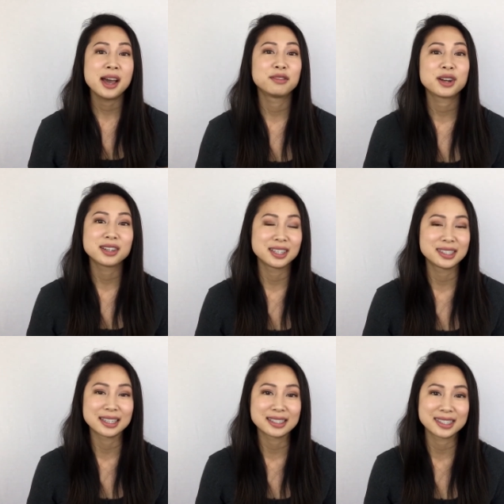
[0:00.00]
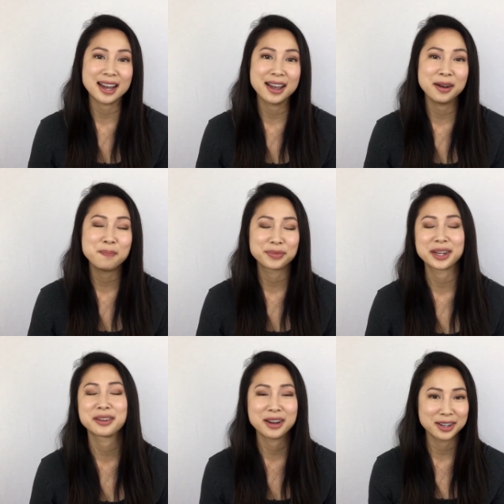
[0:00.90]
of your artistic style
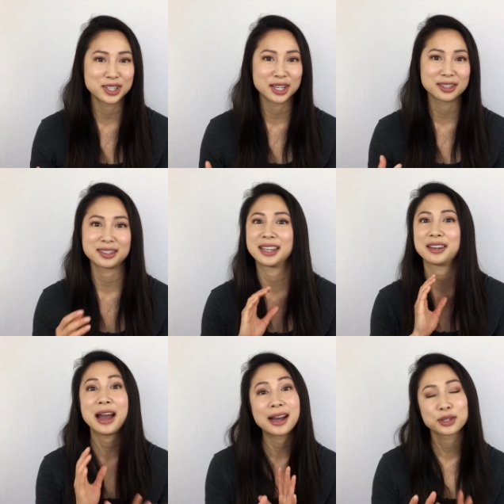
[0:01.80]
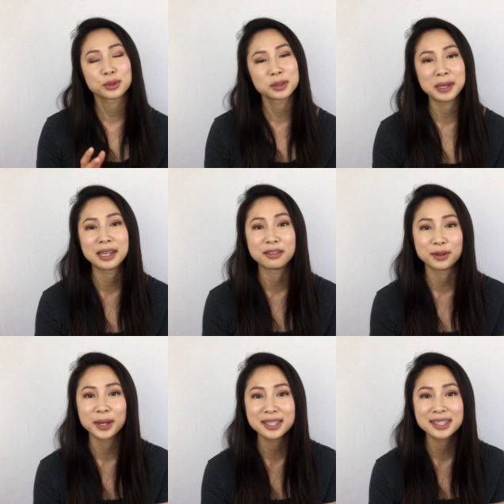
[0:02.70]
that are not just like your actual speaking
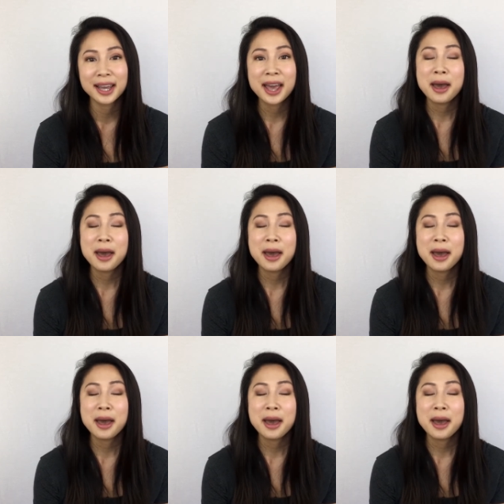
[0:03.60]
voice.